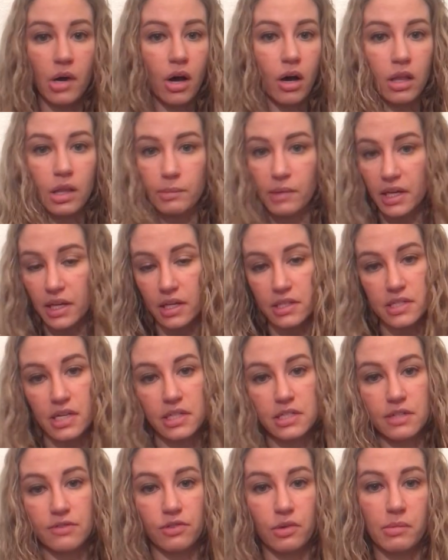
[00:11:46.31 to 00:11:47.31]
All of my
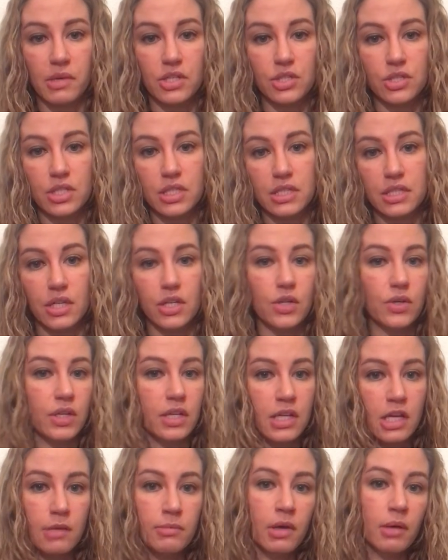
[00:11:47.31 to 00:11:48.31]
contact information is there. You
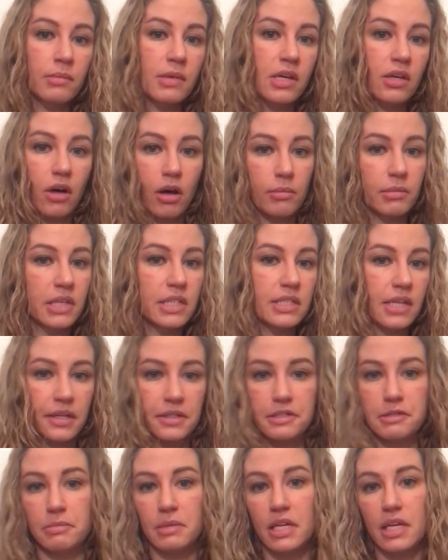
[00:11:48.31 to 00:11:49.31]
can email me, call me,
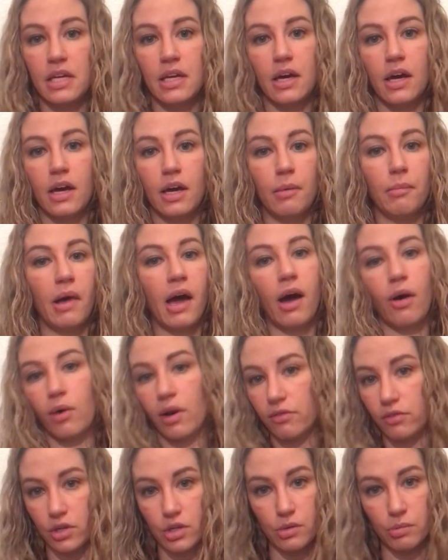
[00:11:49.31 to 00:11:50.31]
text me,
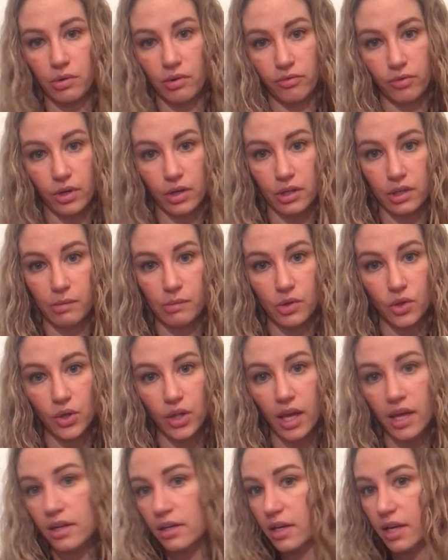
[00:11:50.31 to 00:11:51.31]
however you prefer to
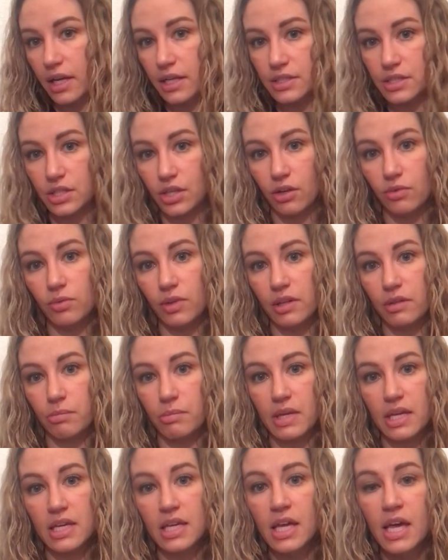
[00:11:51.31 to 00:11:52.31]
communicate is good with
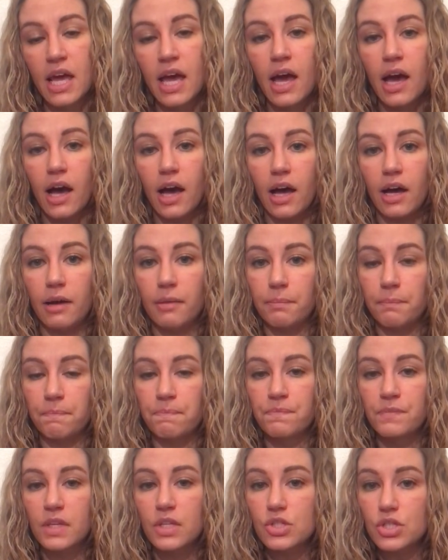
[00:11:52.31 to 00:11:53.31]
me.
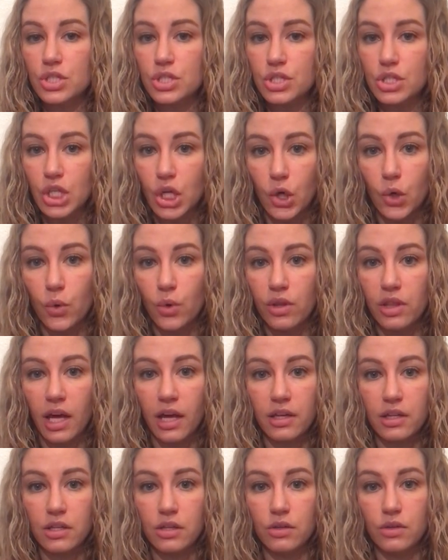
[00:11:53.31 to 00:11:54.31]
Just know
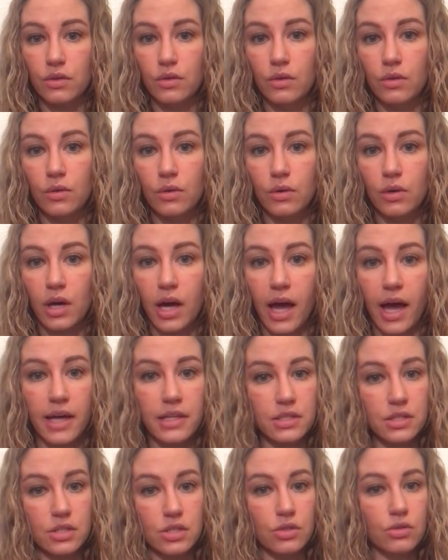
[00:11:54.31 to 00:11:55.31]
that
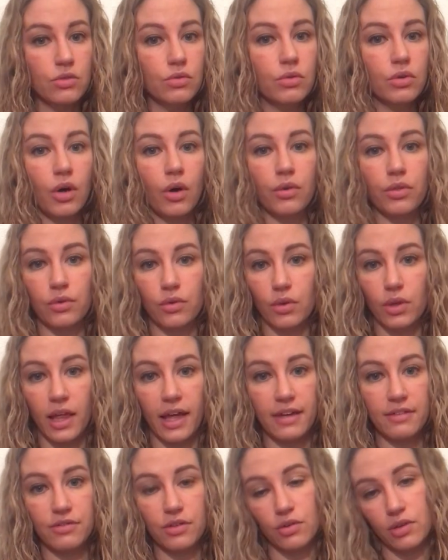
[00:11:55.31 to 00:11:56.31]
as you go through
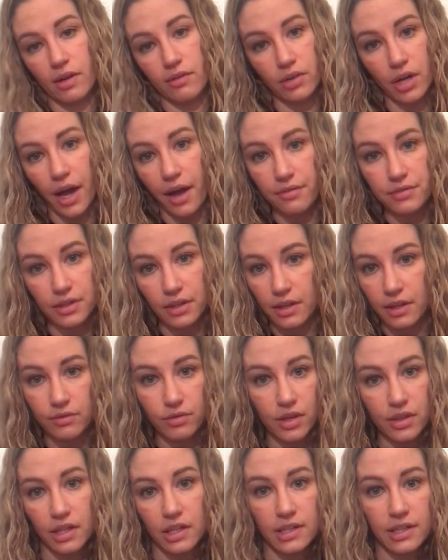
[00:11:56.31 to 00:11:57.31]
life, you never have to live
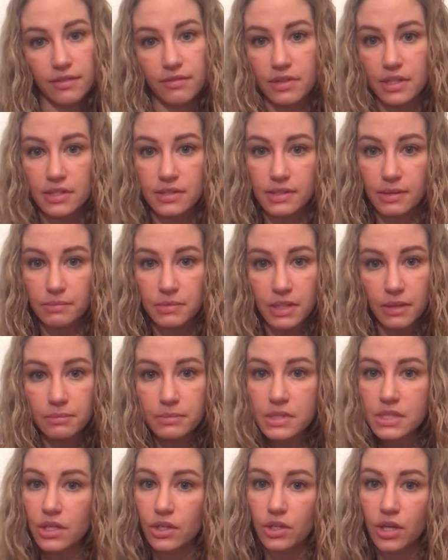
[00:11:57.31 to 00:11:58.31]
with any of these
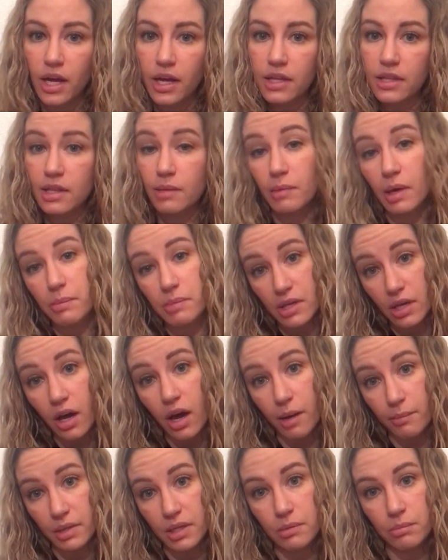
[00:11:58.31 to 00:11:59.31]
symptoms. They might be
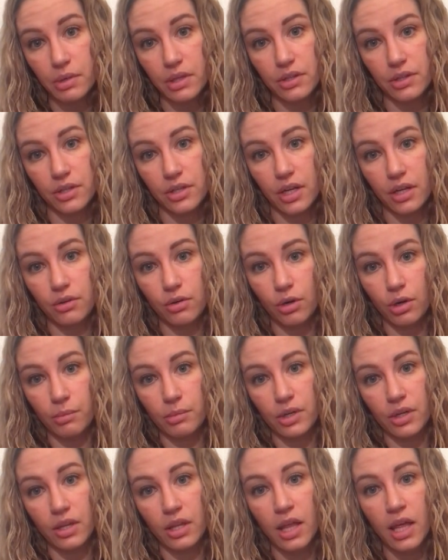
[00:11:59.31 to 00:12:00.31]
common, but they're not
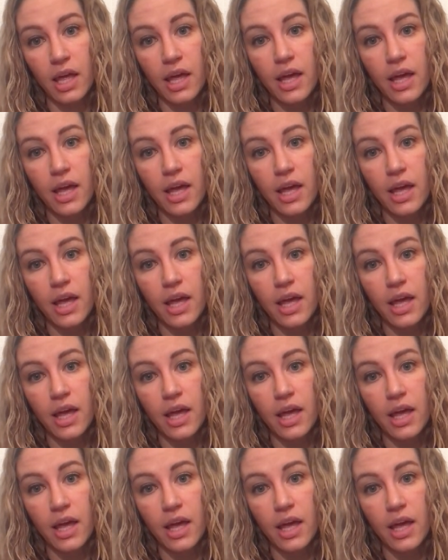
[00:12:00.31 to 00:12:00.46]
normal.